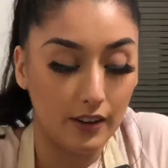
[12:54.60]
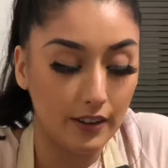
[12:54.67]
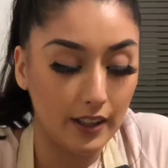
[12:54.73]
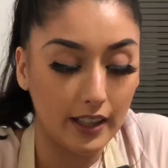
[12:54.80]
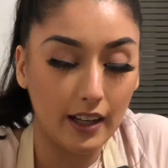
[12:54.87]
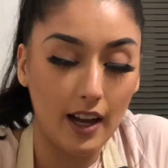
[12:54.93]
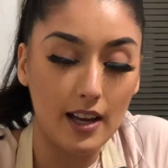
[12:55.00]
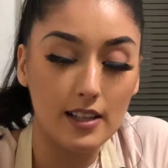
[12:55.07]

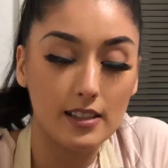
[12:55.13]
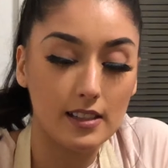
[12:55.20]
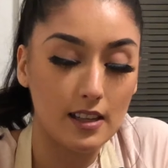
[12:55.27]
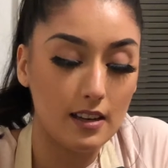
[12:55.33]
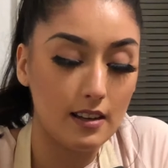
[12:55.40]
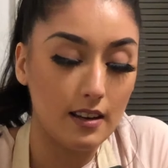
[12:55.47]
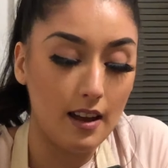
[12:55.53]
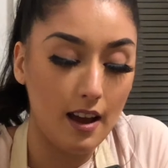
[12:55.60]
right guys,
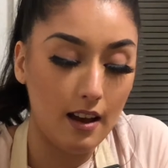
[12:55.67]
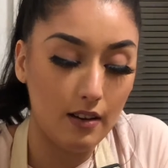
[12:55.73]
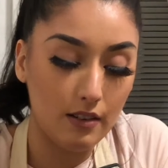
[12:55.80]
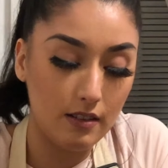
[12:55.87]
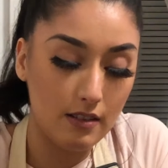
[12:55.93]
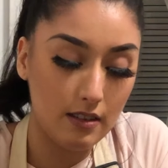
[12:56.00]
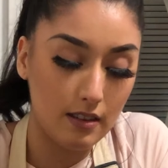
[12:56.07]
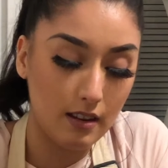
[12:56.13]
and
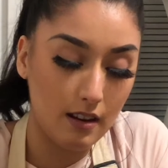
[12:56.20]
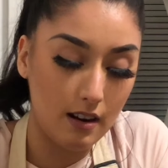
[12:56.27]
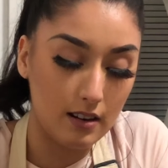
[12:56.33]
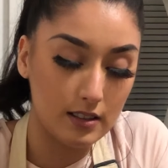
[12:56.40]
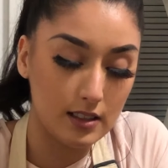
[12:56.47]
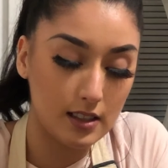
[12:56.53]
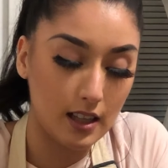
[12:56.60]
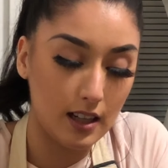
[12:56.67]
now that our
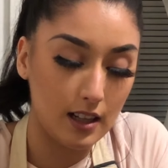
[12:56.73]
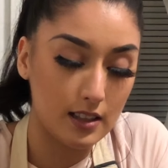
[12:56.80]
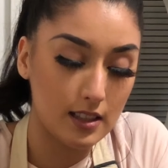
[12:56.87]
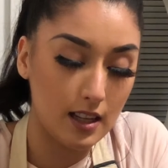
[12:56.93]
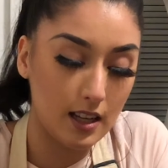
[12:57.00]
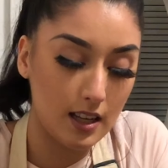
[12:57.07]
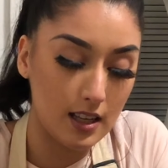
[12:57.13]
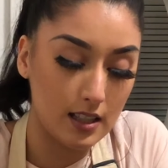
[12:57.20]

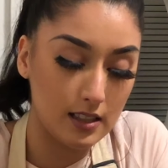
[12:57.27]
salsa